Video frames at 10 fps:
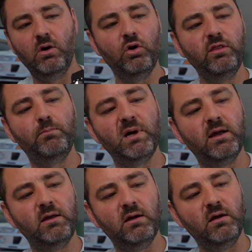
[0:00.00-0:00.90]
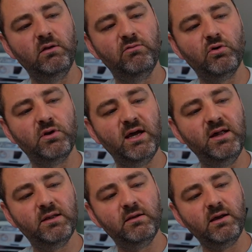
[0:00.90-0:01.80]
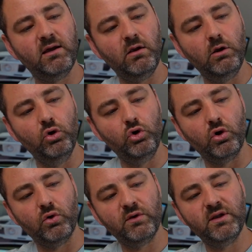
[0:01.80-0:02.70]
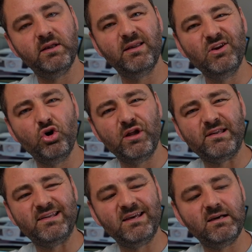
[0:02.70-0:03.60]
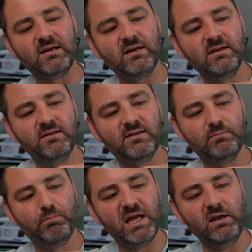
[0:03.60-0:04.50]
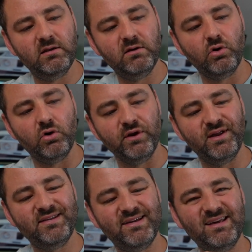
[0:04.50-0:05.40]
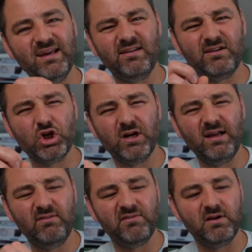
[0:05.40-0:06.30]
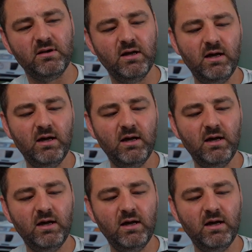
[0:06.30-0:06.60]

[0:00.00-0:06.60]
On the back here, you've got the Asetek logo. This is not a sticker. It is painted on. It's that extra effort.